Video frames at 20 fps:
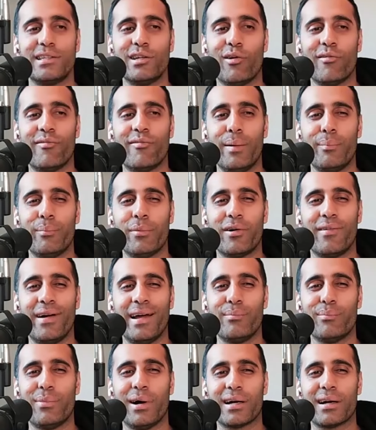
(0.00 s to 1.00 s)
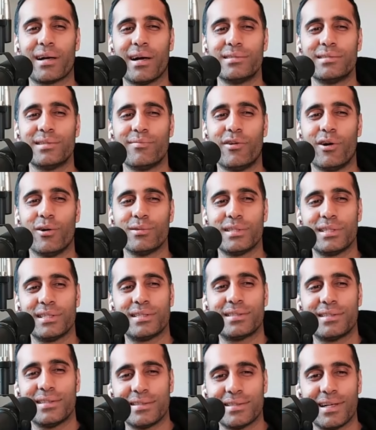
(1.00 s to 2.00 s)
November Rain by Guns N'
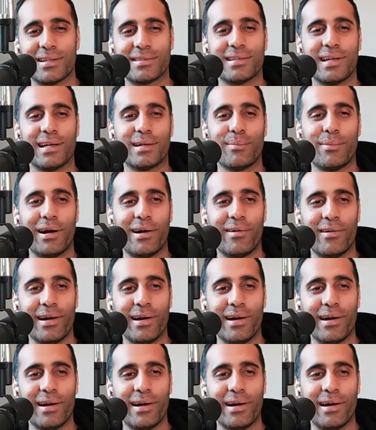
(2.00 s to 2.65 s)
Roses? does that sound about oh,